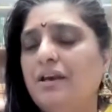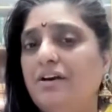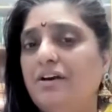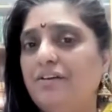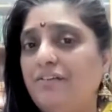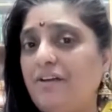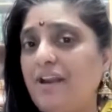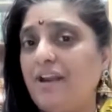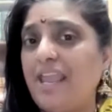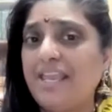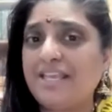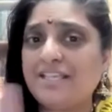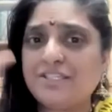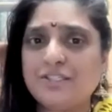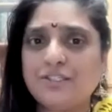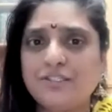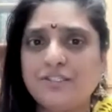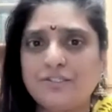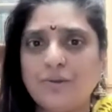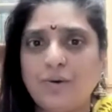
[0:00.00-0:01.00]

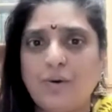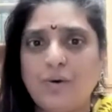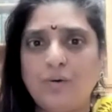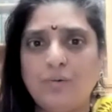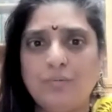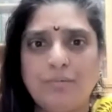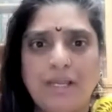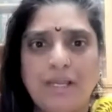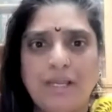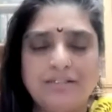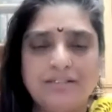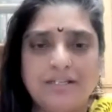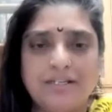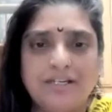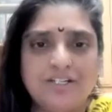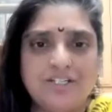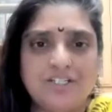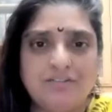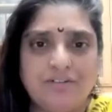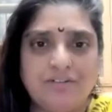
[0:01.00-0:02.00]
race home and
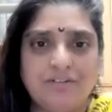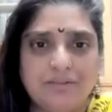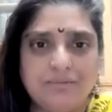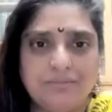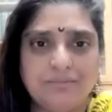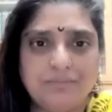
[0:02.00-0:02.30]
tell Shiva.